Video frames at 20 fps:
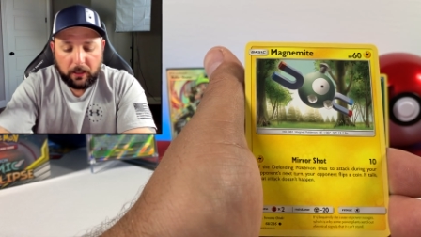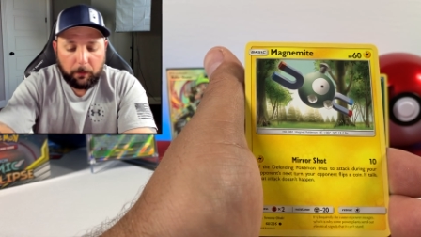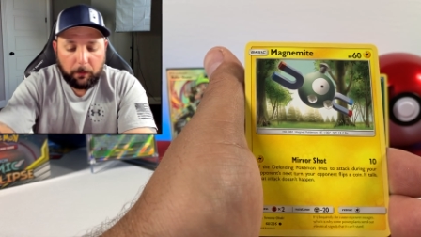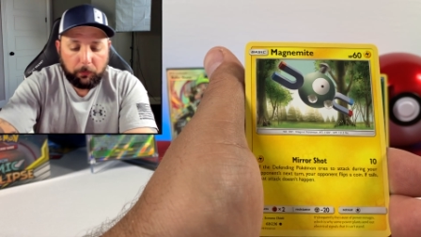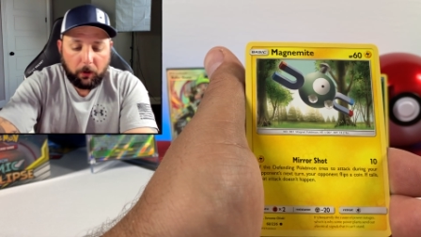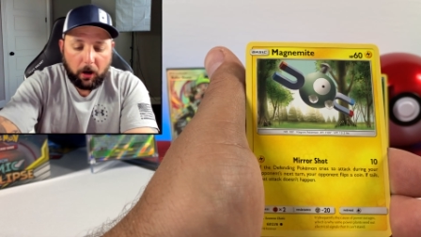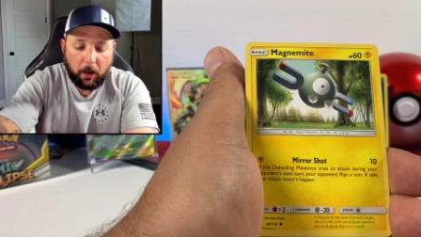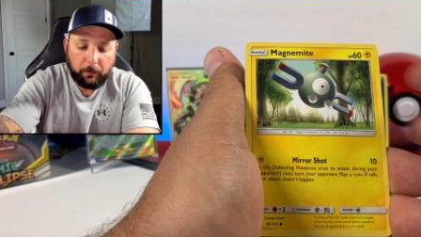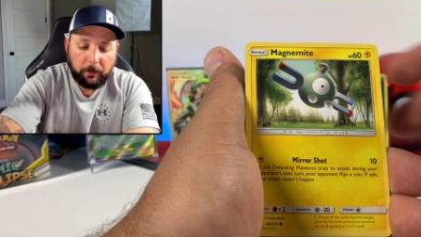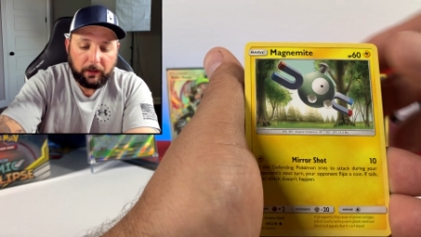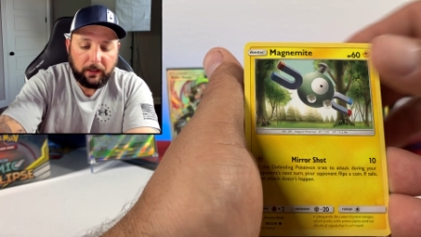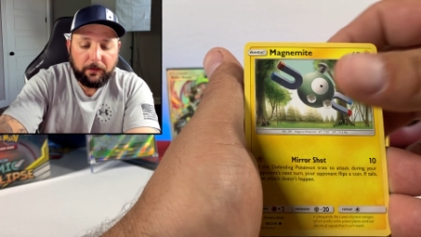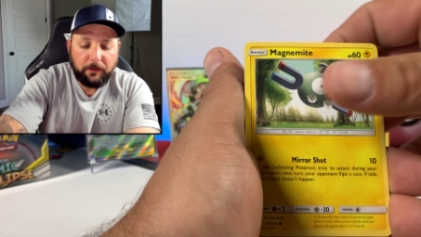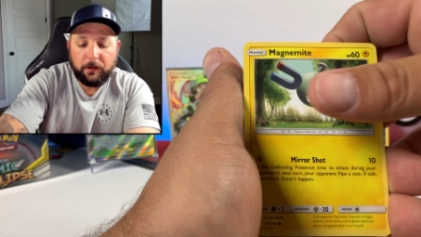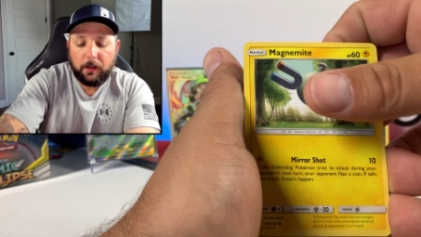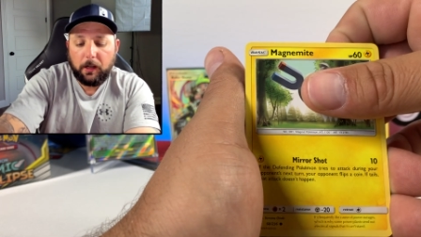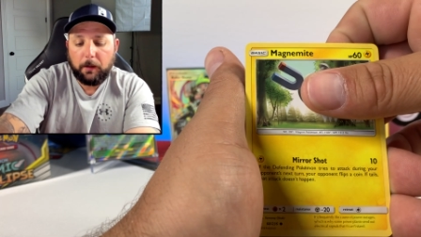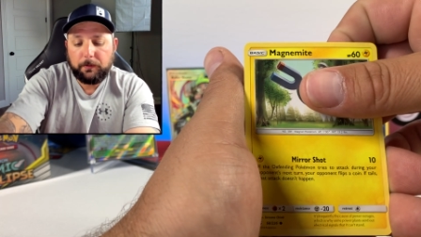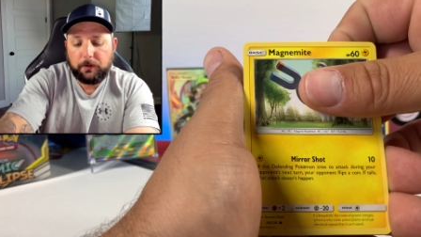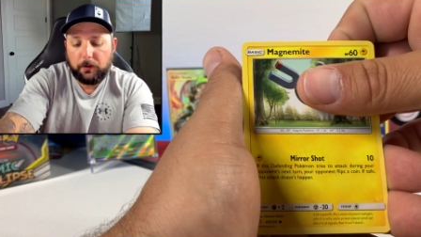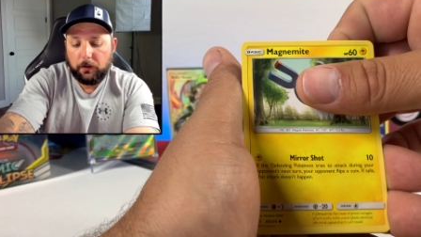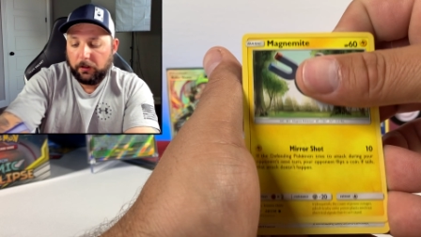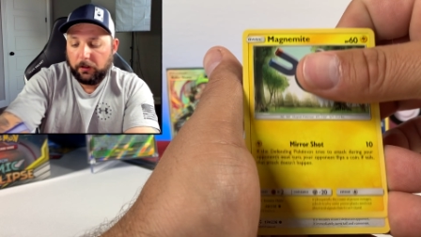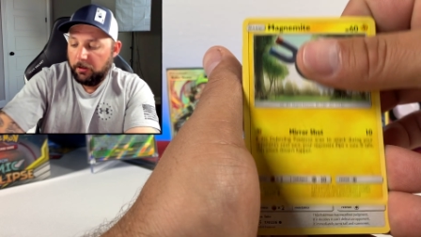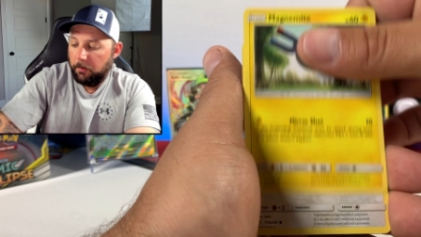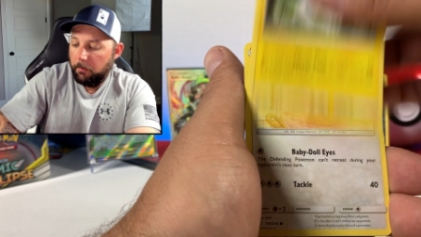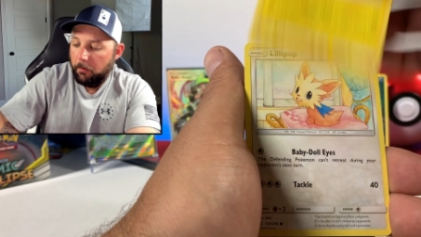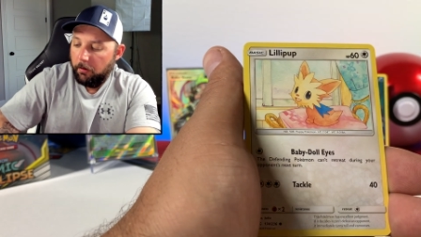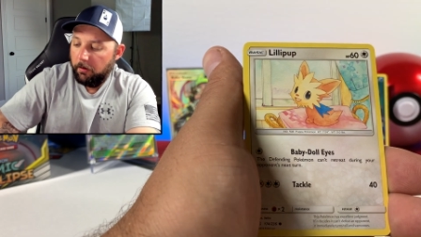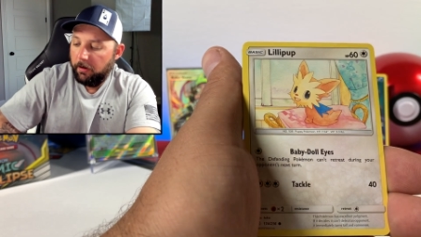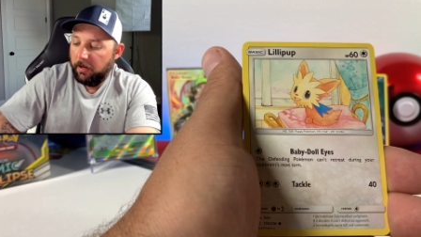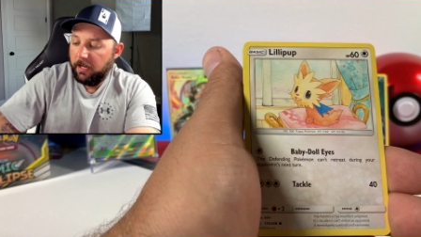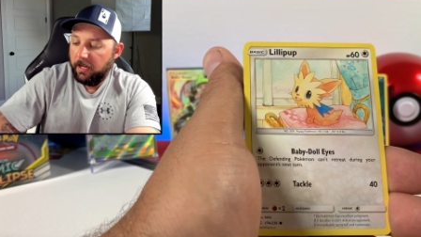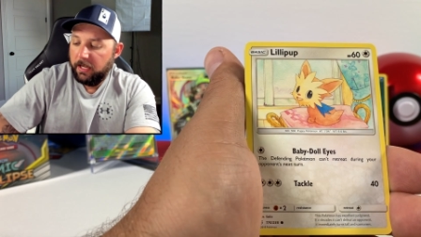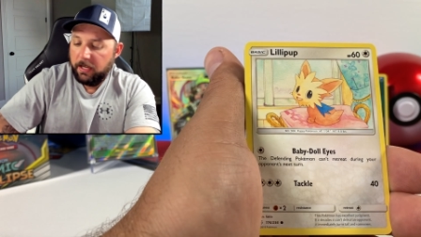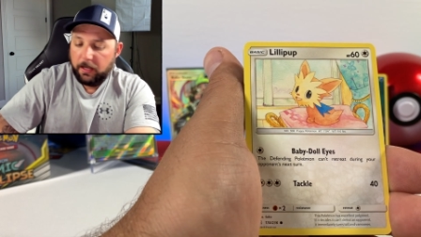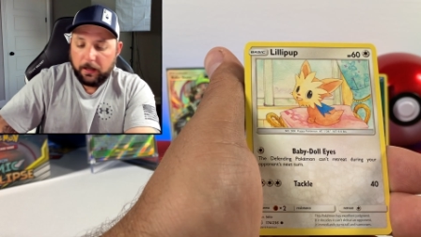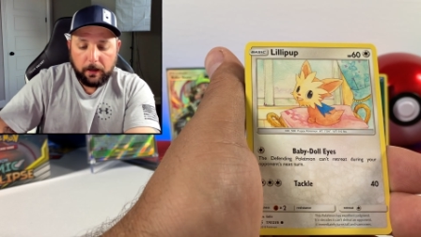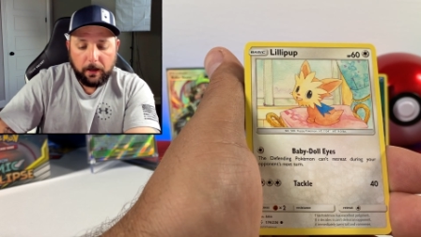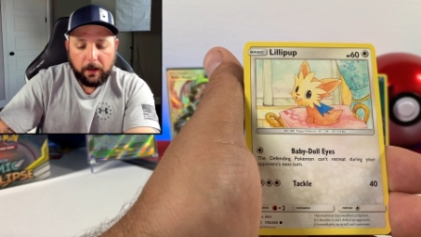I'll probably leave it up to the
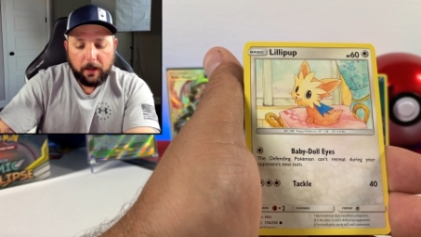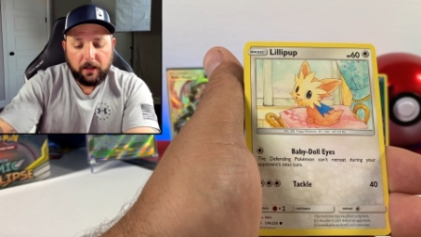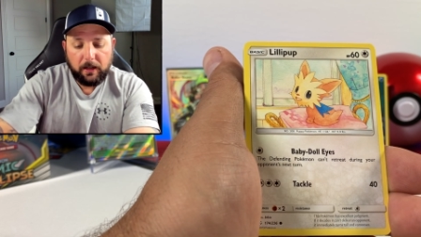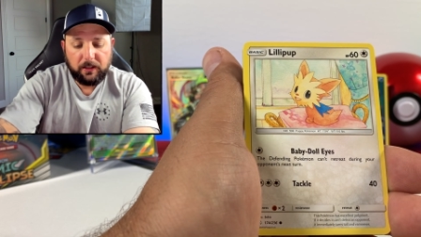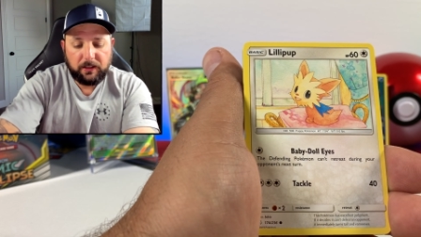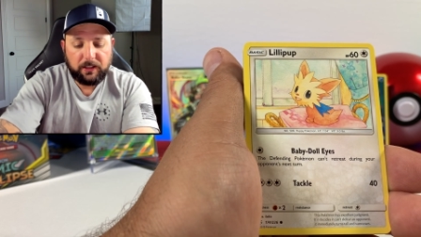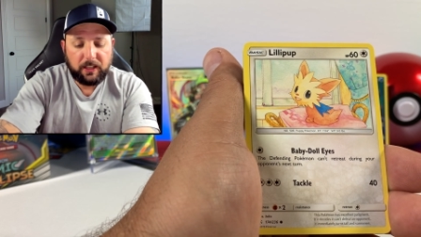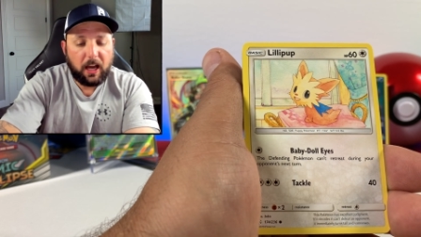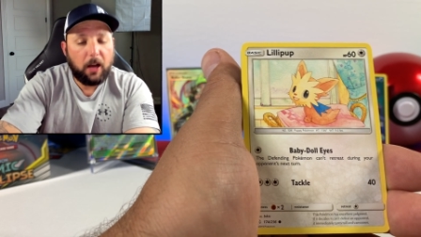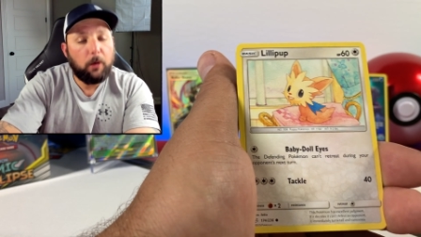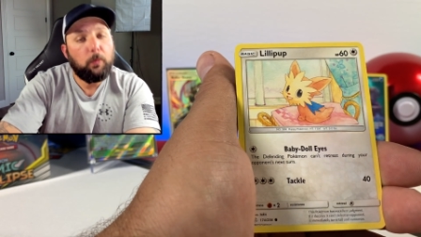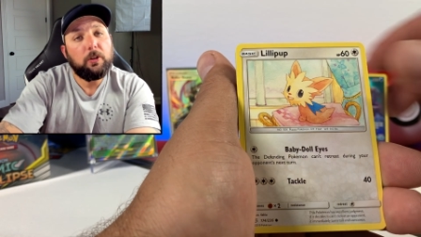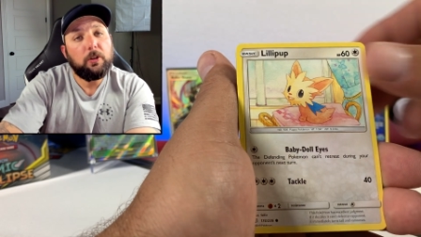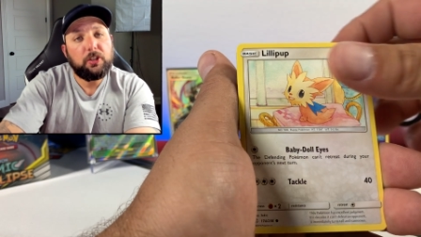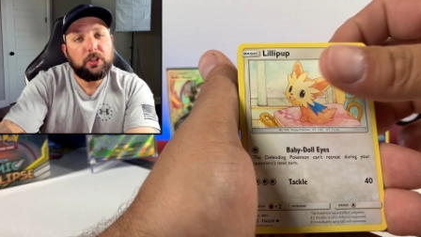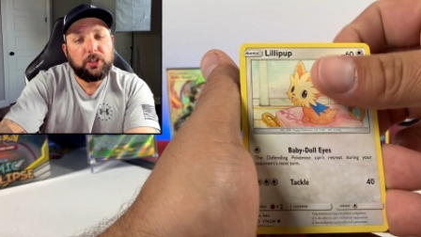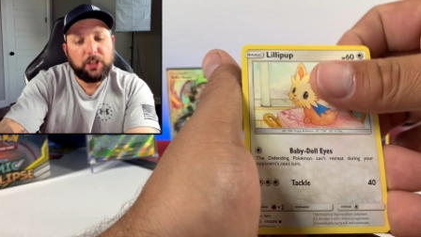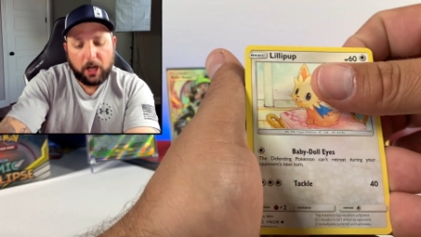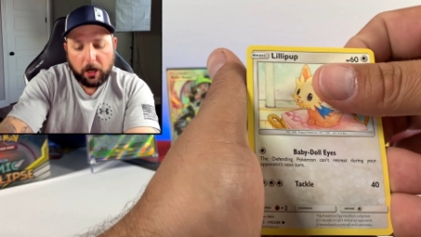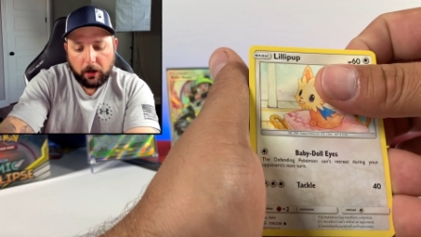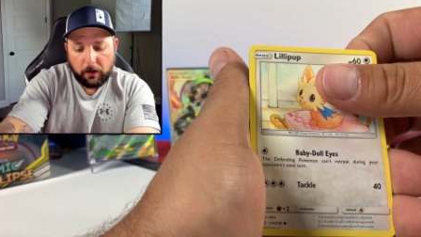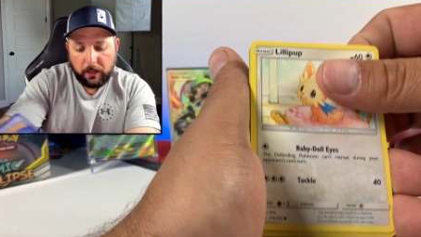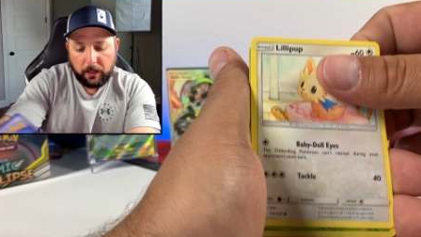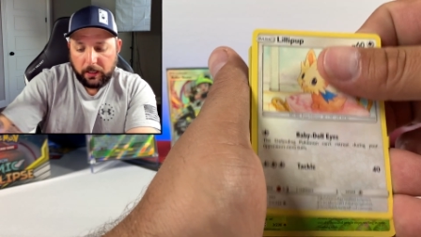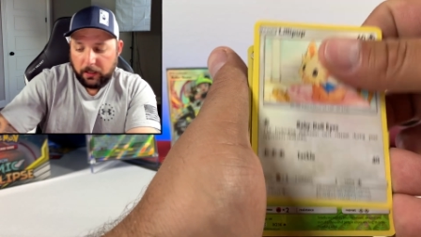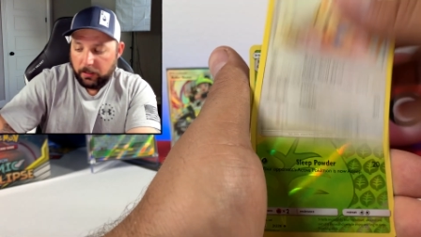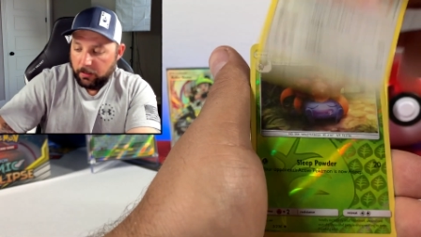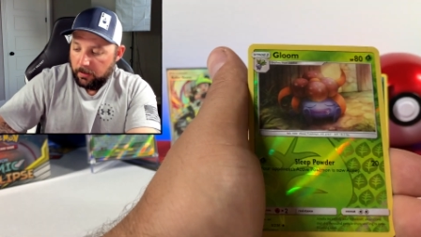community, decide which charity.